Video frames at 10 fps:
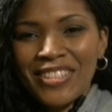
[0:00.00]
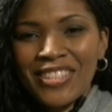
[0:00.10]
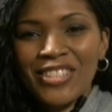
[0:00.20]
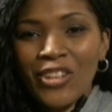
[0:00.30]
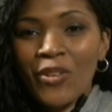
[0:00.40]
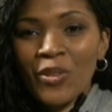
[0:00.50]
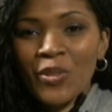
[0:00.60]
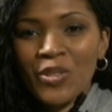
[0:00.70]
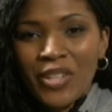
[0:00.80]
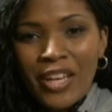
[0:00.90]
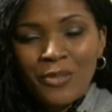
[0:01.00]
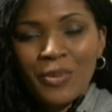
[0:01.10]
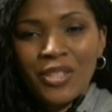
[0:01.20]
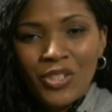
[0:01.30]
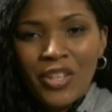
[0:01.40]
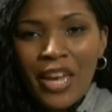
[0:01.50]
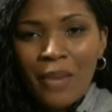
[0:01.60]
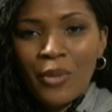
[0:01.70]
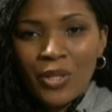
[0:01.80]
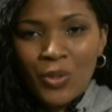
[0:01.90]
Just don't use your nails because you
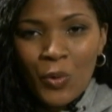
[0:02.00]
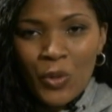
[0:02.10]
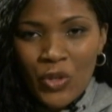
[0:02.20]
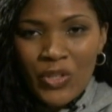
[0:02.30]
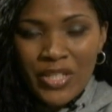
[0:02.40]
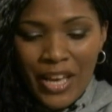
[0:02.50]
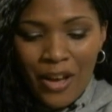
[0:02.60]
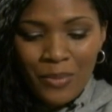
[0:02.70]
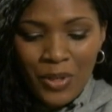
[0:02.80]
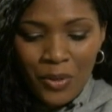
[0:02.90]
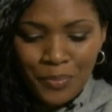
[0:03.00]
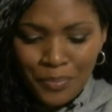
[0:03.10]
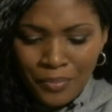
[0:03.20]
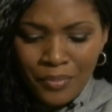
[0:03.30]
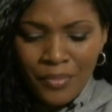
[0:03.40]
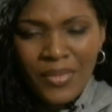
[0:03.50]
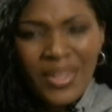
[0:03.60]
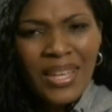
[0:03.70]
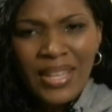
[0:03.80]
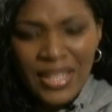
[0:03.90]
can bring sores on your scalp. So
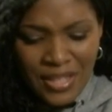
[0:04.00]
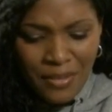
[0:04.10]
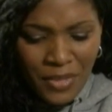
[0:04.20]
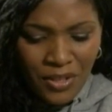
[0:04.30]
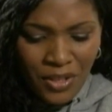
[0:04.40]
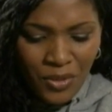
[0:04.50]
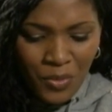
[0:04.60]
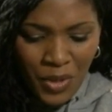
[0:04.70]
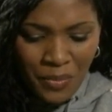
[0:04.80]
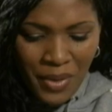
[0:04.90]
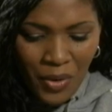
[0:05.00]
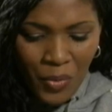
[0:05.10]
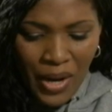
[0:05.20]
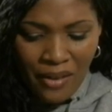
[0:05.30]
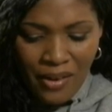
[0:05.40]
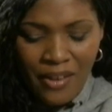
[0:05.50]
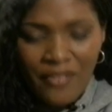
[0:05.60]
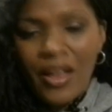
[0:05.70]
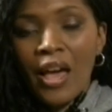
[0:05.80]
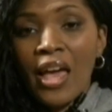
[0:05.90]
that's something that you want to be aware
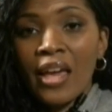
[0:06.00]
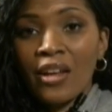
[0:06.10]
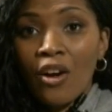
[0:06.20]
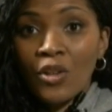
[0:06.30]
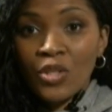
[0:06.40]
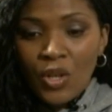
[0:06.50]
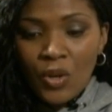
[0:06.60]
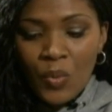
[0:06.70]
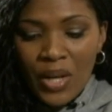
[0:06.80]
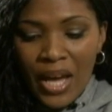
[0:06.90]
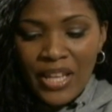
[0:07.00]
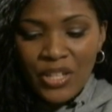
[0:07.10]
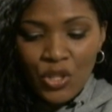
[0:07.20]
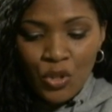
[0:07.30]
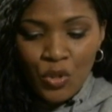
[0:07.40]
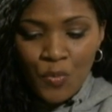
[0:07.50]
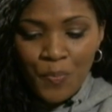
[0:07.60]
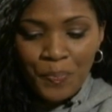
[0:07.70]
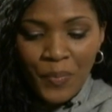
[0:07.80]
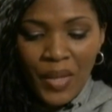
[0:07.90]
of. And also what I
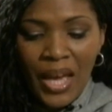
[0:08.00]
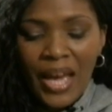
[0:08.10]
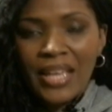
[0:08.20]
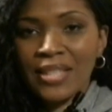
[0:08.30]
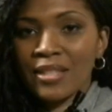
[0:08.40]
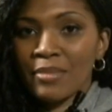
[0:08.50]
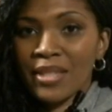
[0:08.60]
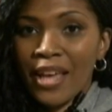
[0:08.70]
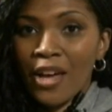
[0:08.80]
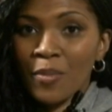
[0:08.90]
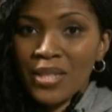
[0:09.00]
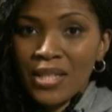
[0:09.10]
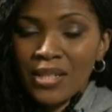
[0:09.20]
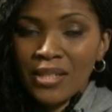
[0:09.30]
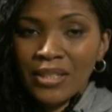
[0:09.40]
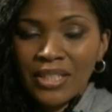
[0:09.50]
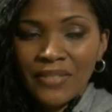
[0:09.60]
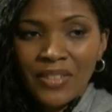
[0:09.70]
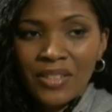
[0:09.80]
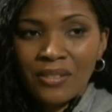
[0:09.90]
do, I get some Scalpicin
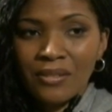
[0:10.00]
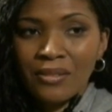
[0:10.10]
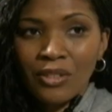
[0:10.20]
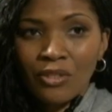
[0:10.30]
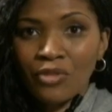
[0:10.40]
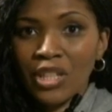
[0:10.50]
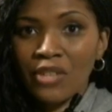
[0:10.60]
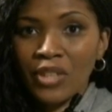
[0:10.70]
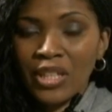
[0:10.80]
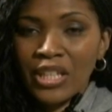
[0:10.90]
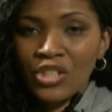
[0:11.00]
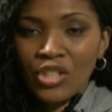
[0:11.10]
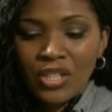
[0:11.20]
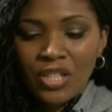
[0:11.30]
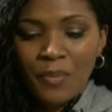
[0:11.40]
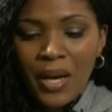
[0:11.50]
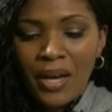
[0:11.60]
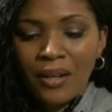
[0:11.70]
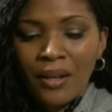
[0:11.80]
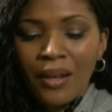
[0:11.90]
if it's, really, really itchy in a
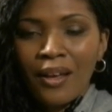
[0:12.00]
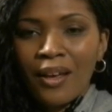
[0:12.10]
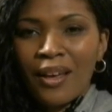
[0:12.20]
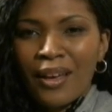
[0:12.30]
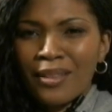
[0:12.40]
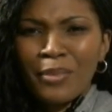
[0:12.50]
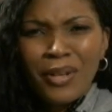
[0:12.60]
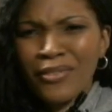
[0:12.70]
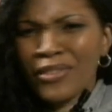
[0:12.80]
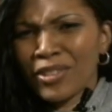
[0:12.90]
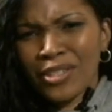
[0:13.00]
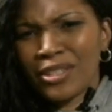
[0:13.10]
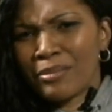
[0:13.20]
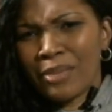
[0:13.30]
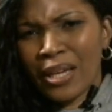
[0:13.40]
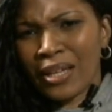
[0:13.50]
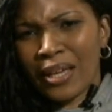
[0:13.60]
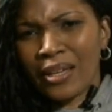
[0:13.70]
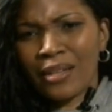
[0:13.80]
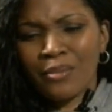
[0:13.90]
spot. The burn feels good to me. I
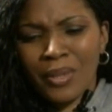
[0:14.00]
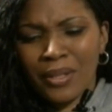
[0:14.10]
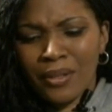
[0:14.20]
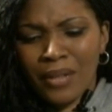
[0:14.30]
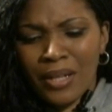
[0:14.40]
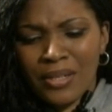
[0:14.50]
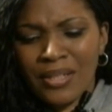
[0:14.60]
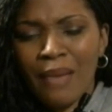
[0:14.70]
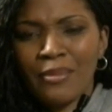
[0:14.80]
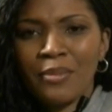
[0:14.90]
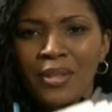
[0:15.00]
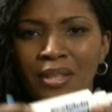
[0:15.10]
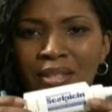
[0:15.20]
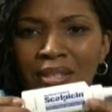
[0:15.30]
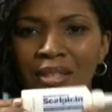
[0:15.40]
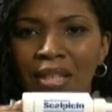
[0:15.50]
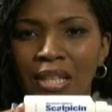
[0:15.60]
like it. And it kind of stops it. But this